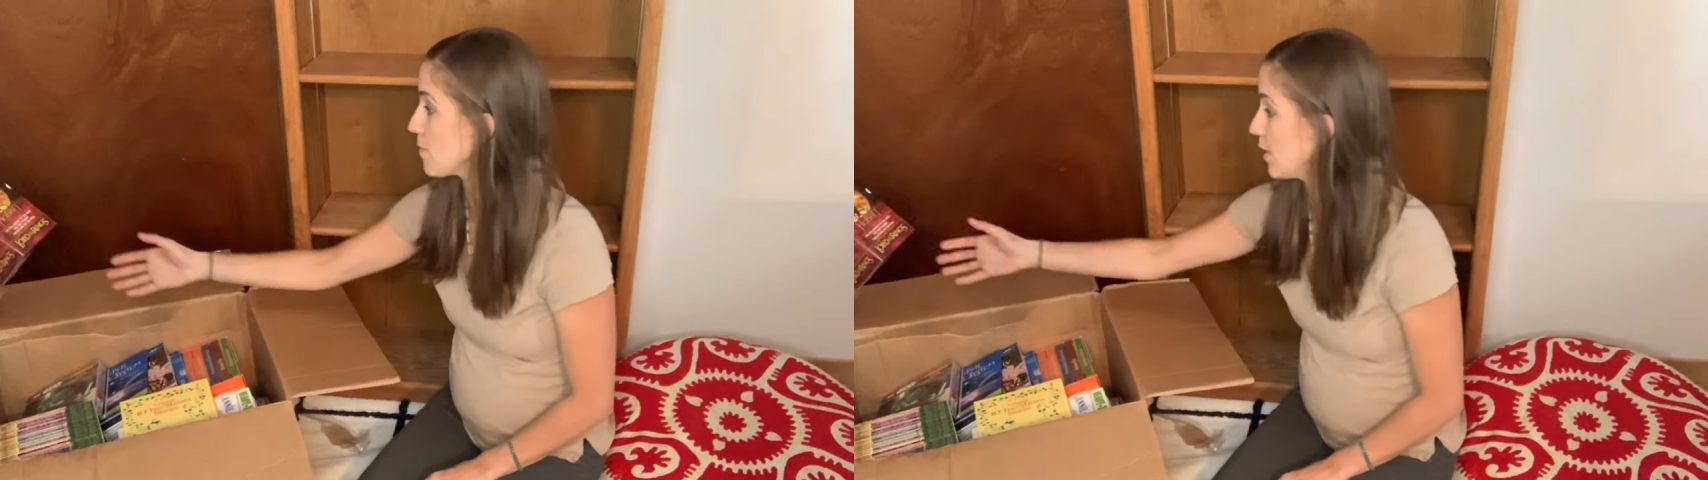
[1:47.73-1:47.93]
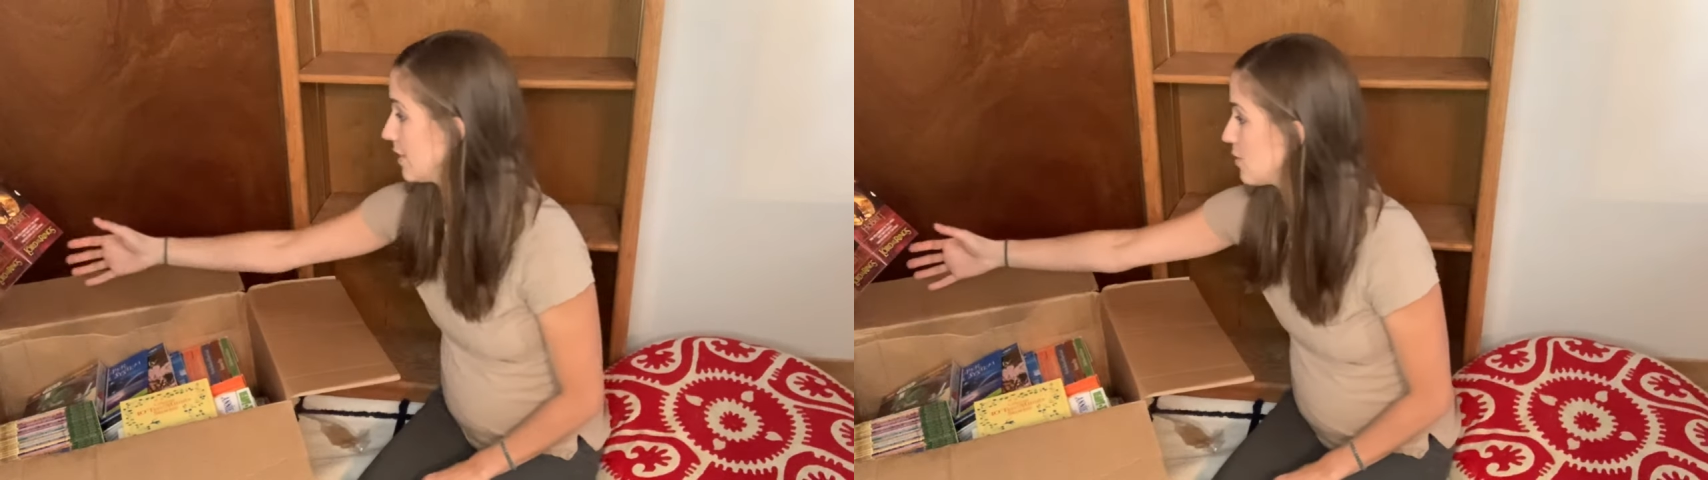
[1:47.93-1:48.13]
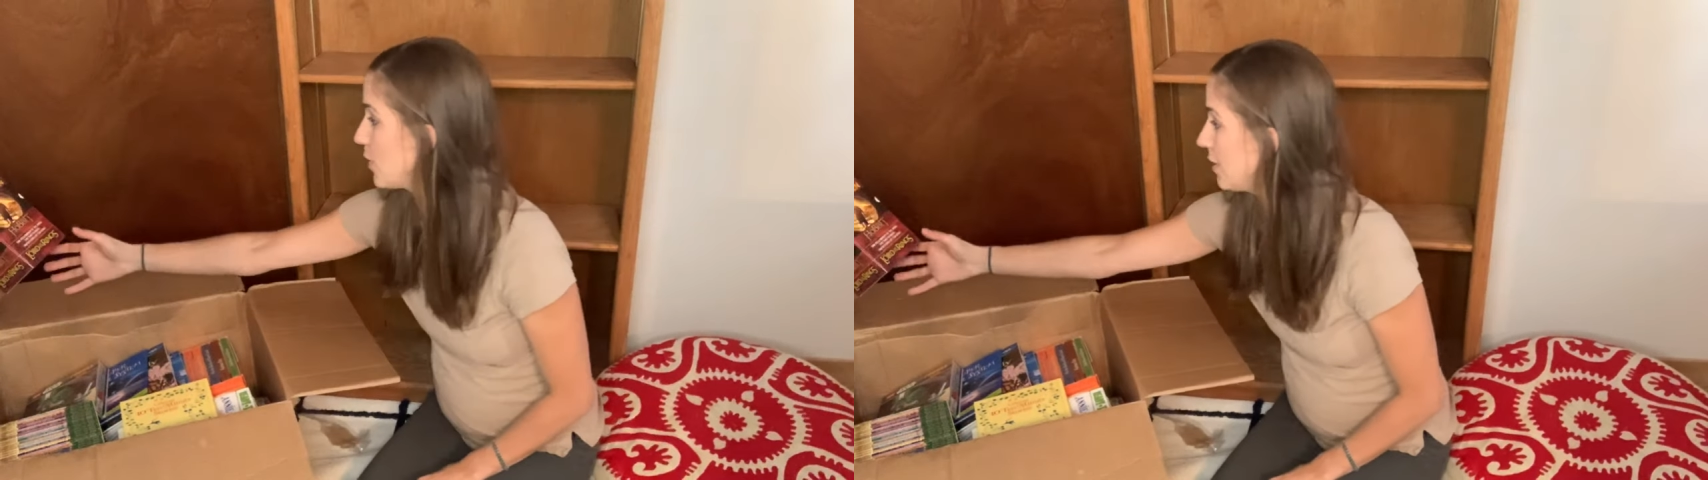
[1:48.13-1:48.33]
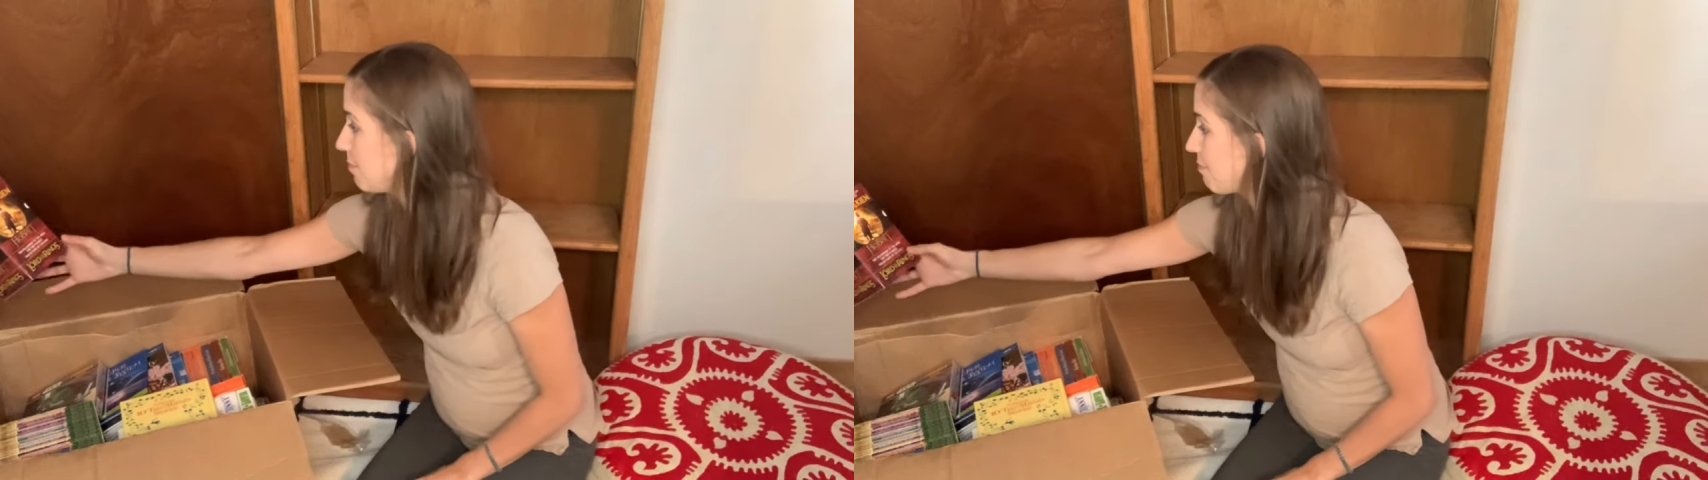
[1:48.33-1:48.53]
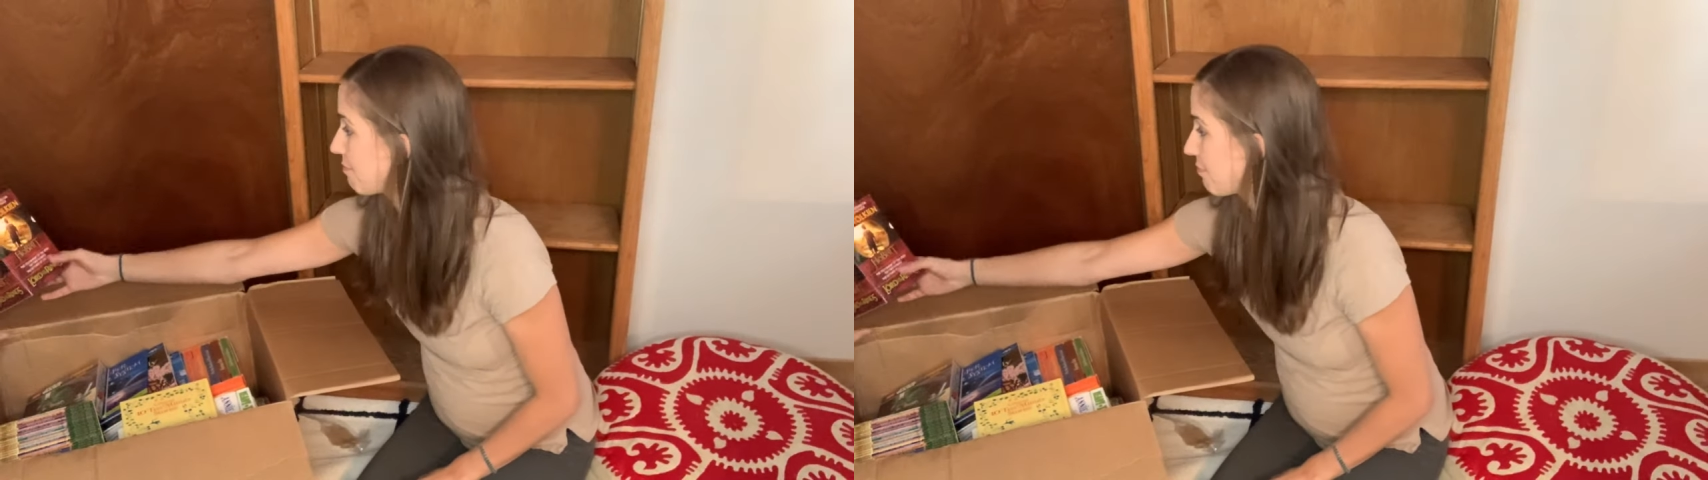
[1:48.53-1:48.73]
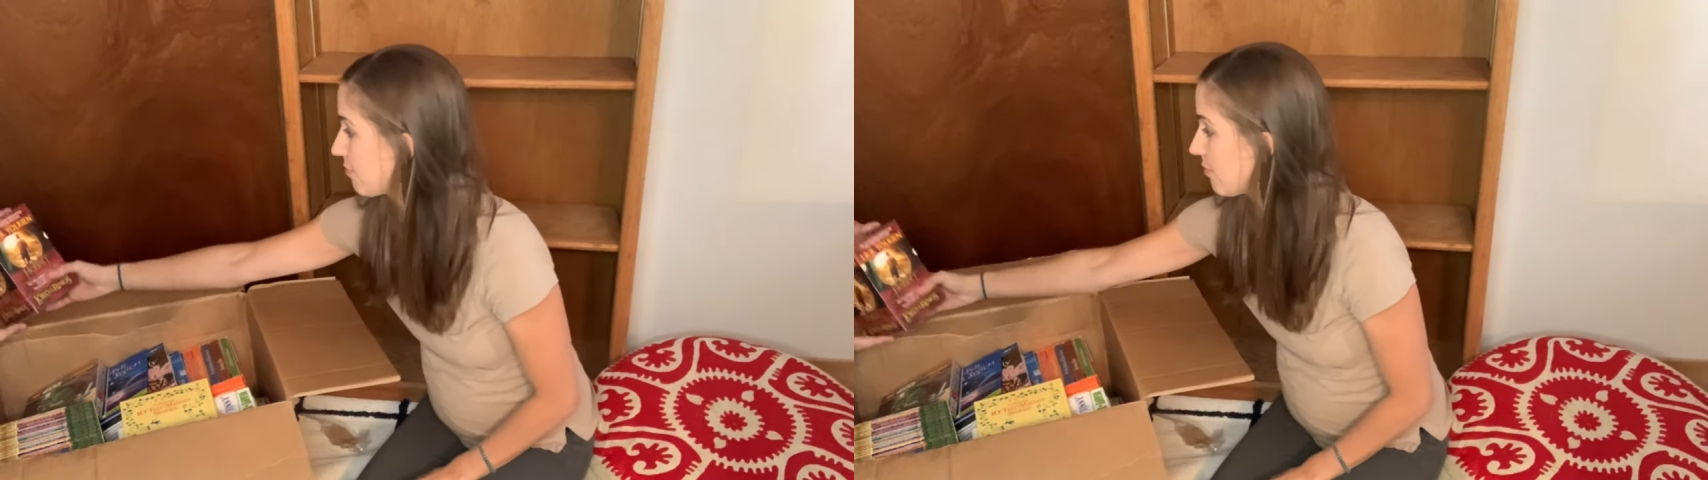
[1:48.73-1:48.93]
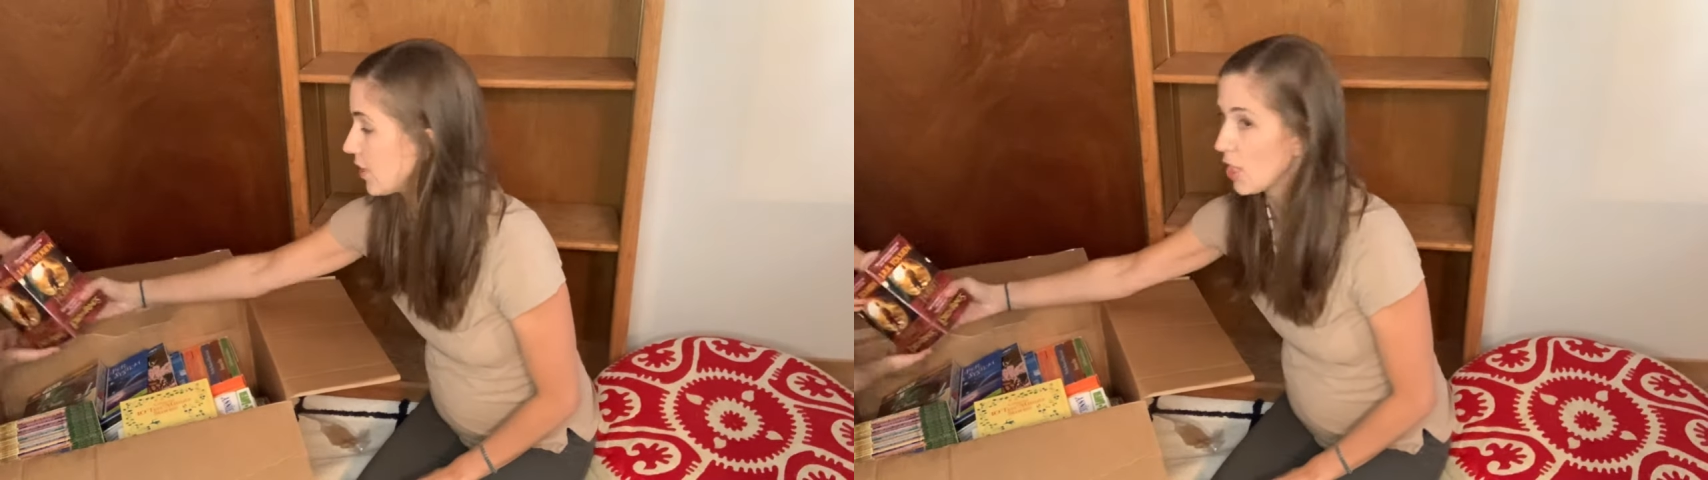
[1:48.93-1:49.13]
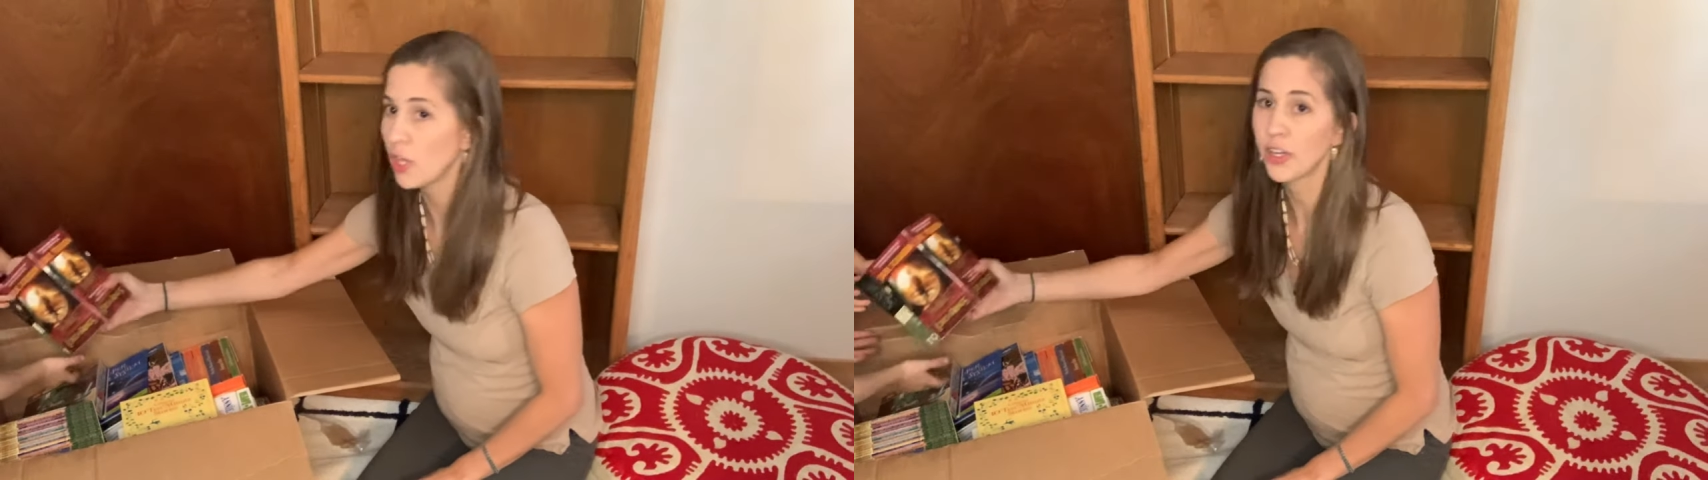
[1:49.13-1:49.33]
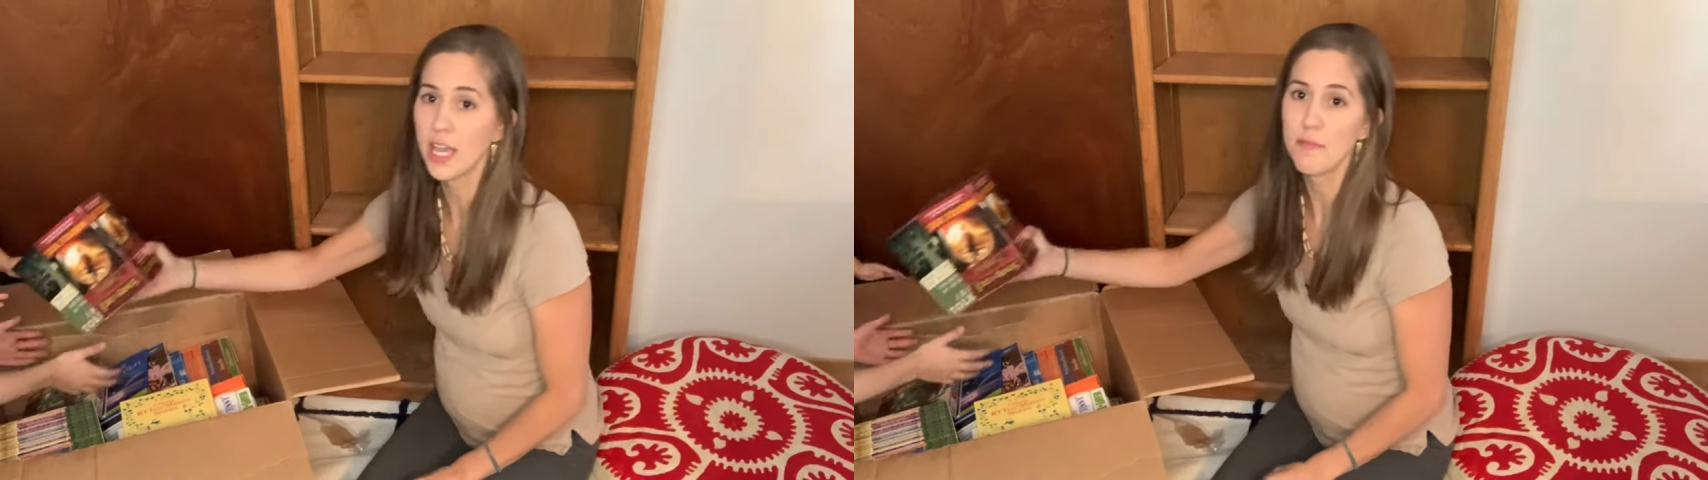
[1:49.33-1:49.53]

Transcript: This one, okay,